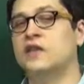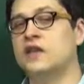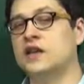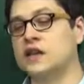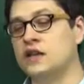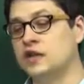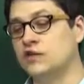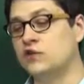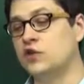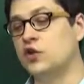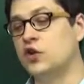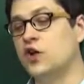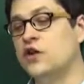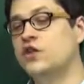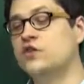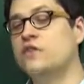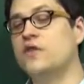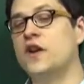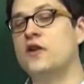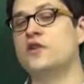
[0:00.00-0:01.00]
If you're
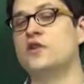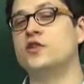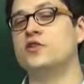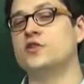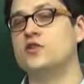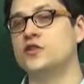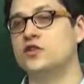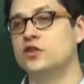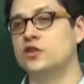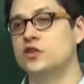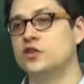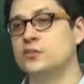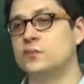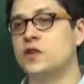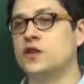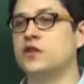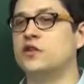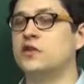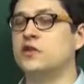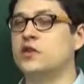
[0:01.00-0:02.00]
under 500, you're
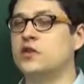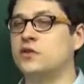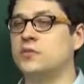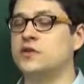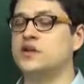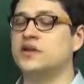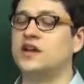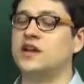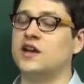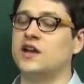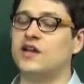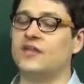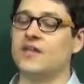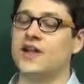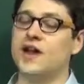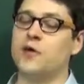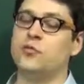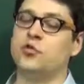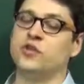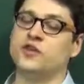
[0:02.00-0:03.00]
spent you're going to be taking a
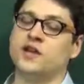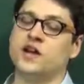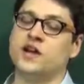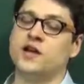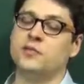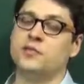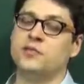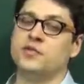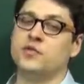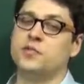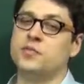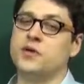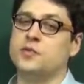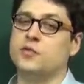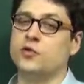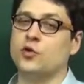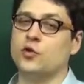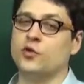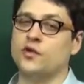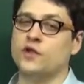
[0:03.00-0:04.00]
lot more time than
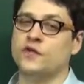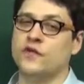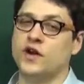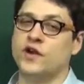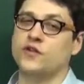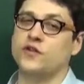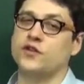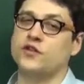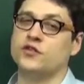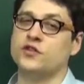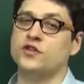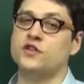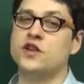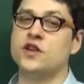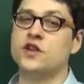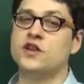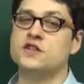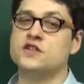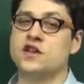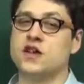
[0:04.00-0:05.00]
people over 500
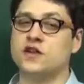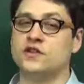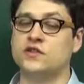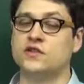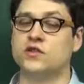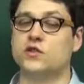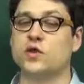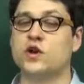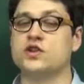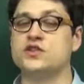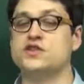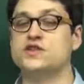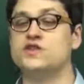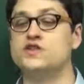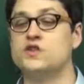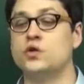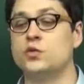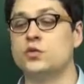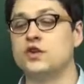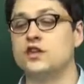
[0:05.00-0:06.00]
to answer the question.
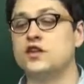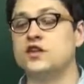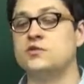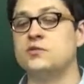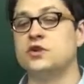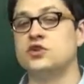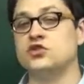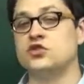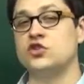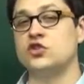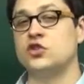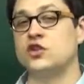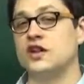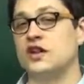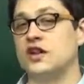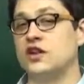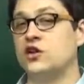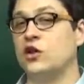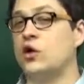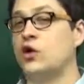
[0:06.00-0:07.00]
So we need to make sure you
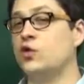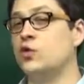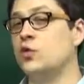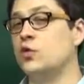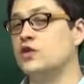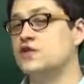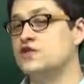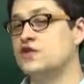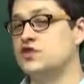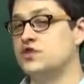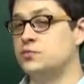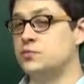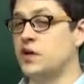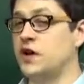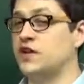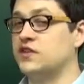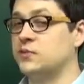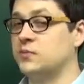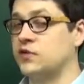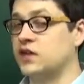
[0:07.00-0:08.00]
can get all the ones that you
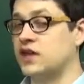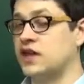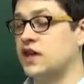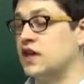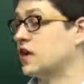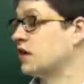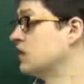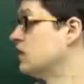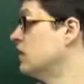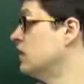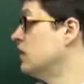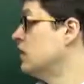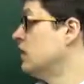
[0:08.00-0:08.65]
possibly can.